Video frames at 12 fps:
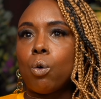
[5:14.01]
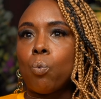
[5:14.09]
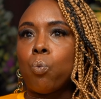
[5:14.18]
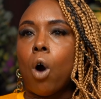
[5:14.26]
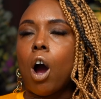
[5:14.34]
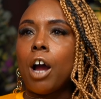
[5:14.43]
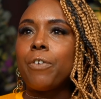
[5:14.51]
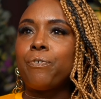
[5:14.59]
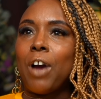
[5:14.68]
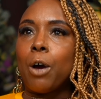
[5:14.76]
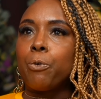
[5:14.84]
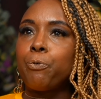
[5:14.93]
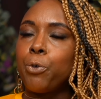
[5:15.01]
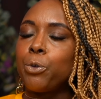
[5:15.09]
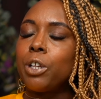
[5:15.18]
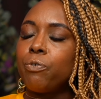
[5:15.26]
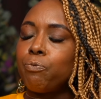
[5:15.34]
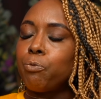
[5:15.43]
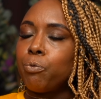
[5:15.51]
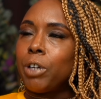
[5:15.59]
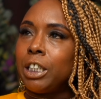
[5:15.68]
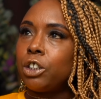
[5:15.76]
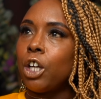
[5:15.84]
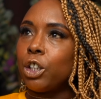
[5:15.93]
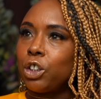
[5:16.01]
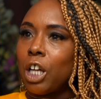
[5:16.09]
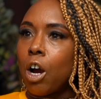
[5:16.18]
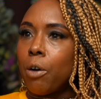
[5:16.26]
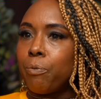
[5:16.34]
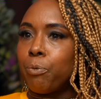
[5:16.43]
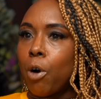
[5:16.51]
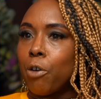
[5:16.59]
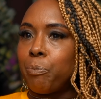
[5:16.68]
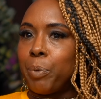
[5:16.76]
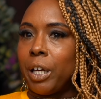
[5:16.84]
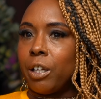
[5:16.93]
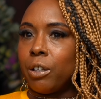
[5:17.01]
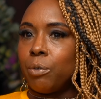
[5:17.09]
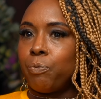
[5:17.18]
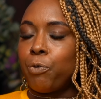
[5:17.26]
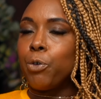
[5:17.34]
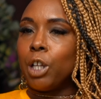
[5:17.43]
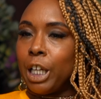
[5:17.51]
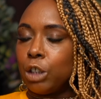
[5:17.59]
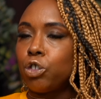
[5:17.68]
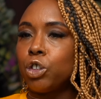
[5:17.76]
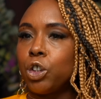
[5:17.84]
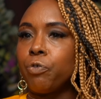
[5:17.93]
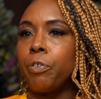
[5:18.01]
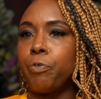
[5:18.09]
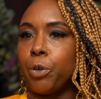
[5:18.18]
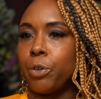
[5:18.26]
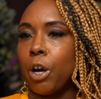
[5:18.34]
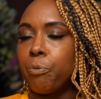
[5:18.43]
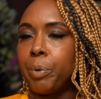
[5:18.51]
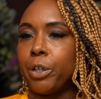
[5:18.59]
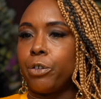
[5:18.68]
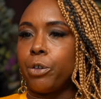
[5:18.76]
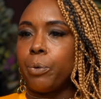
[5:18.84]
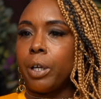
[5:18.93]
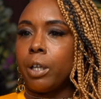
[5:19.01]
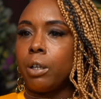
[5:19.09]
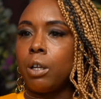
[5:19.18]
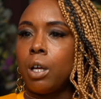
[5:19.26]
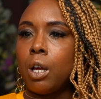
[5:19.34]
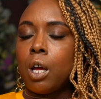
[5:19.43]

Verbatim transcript: what I found through the research that I've I've been through the literature review that I've been doing